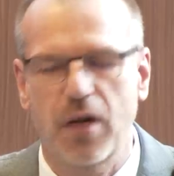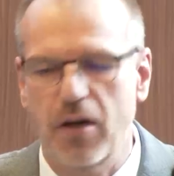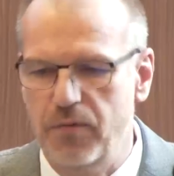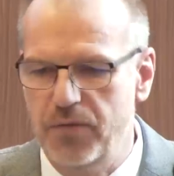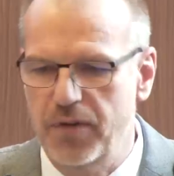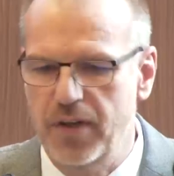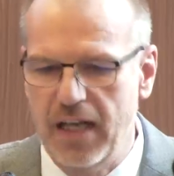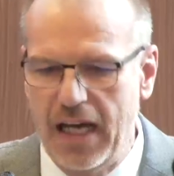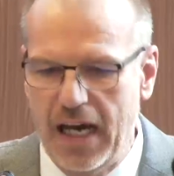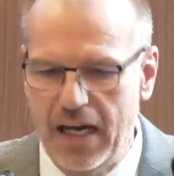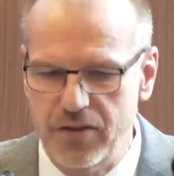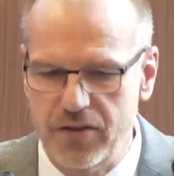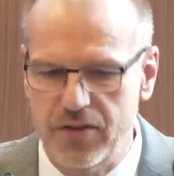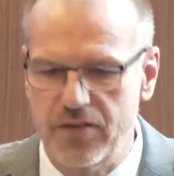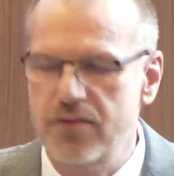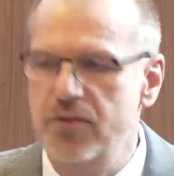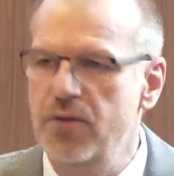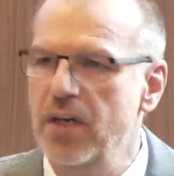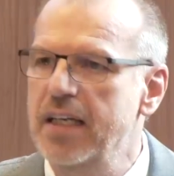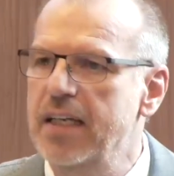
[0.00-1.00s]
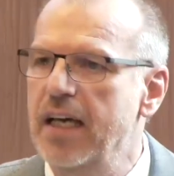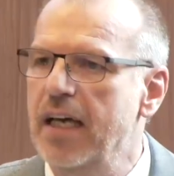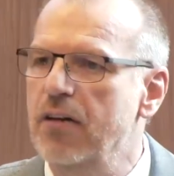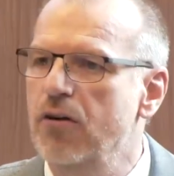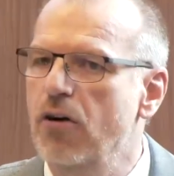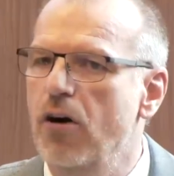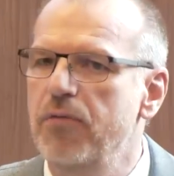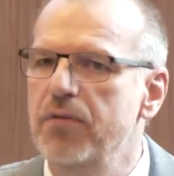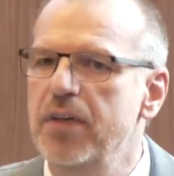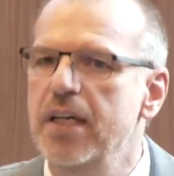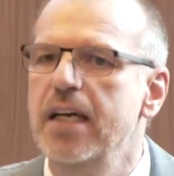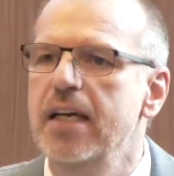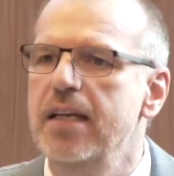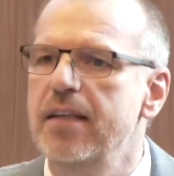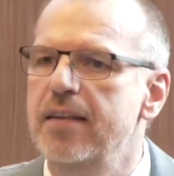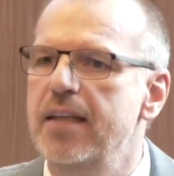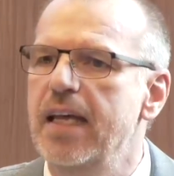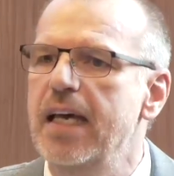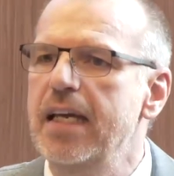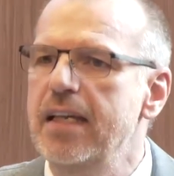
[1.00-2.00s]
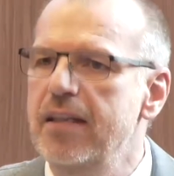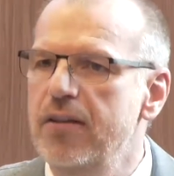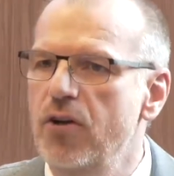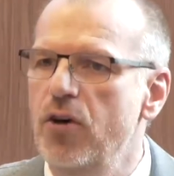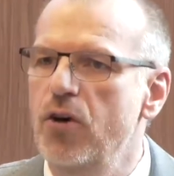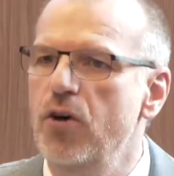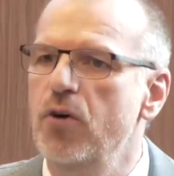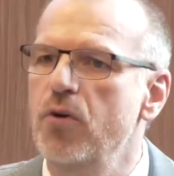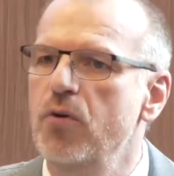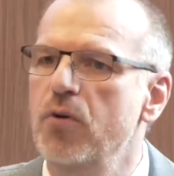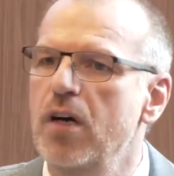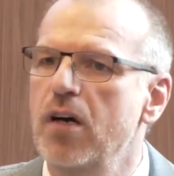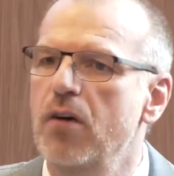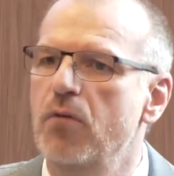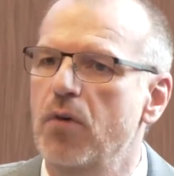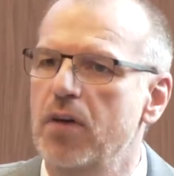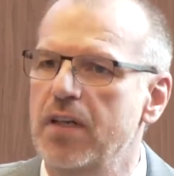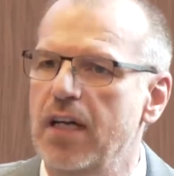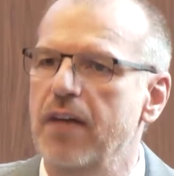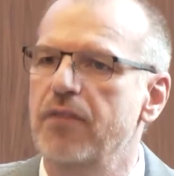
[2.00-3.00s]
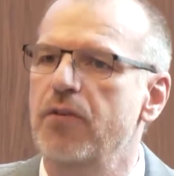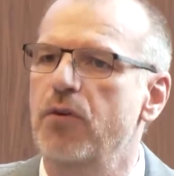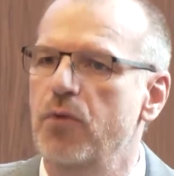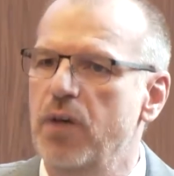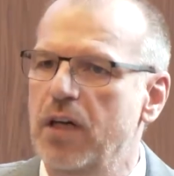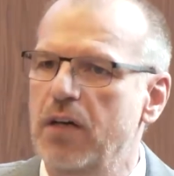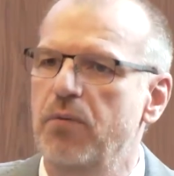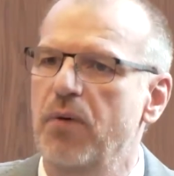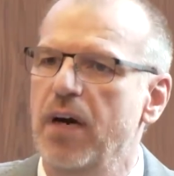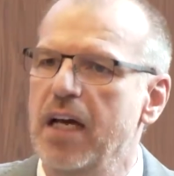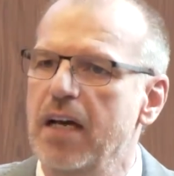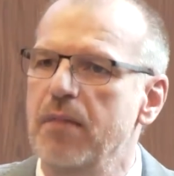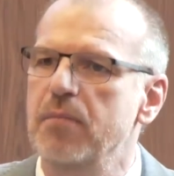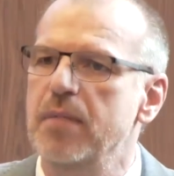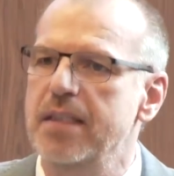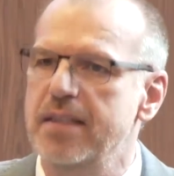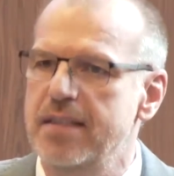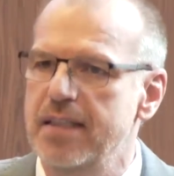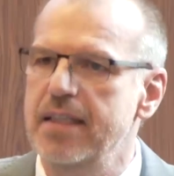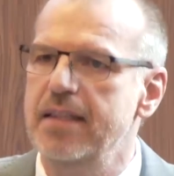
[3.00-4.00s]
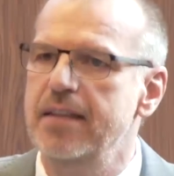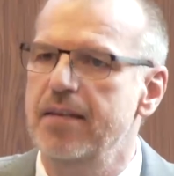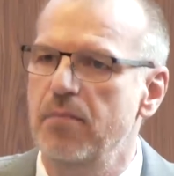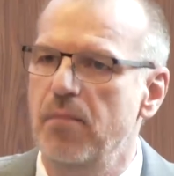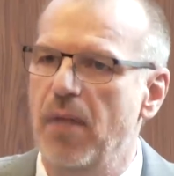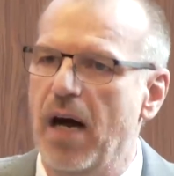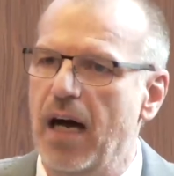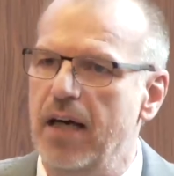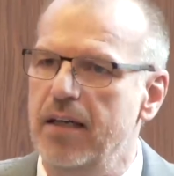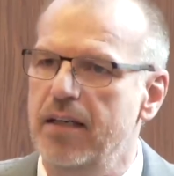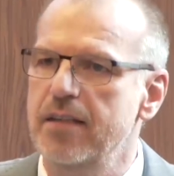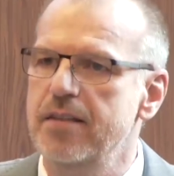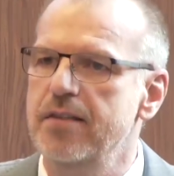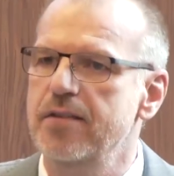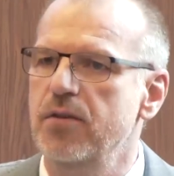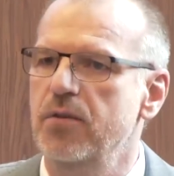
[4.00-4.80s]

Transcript: one of the largest trader in coffee. They know what are the requirements in the market,